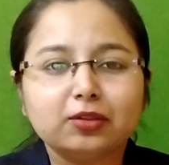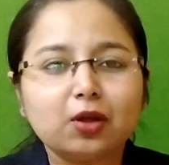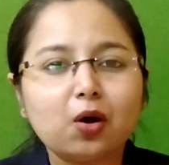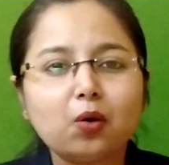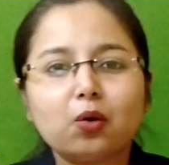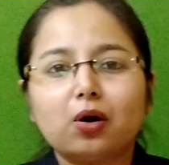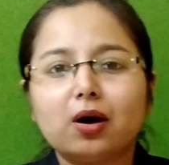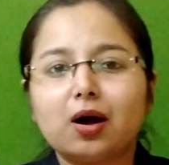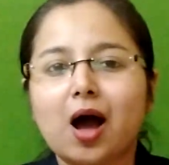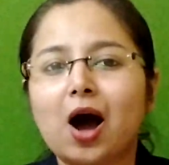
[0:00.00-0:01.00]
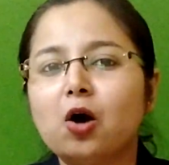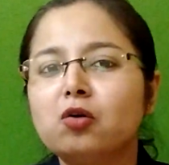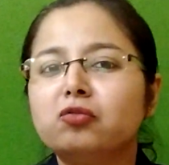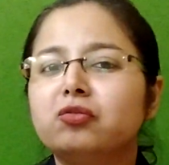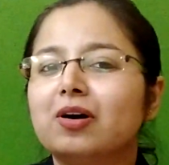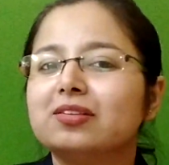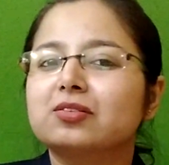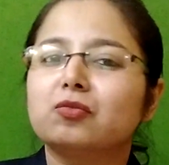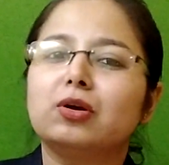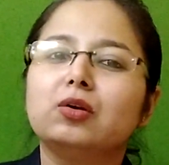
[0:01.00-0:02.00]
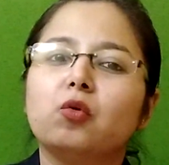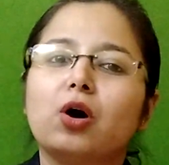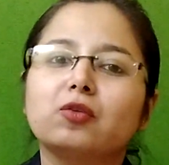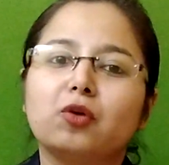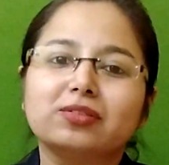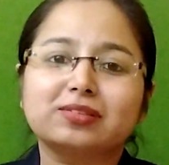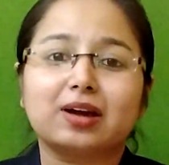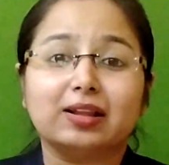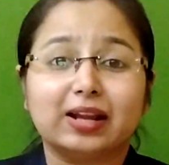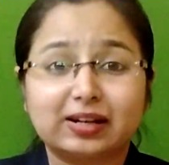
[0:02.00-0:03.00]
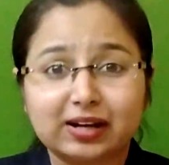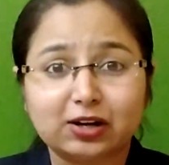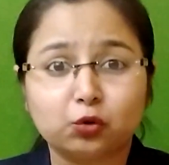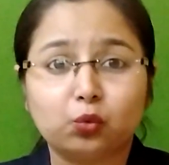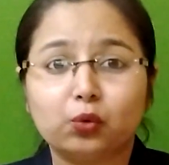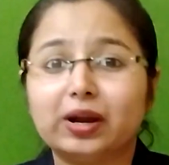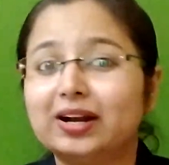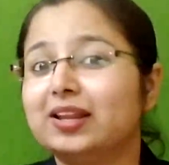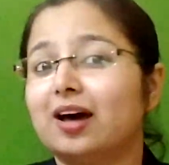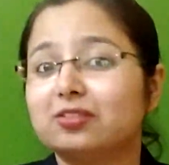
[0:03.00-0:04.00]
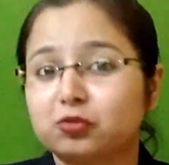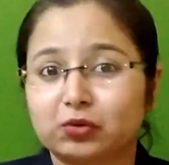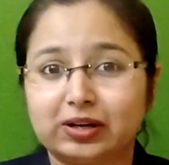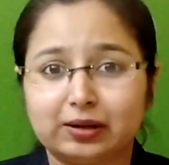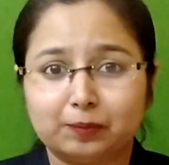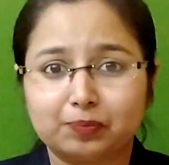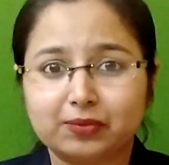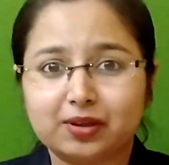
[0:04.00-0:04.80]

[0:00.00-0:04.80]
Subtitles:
Now, how First World War was connected to India's freedom?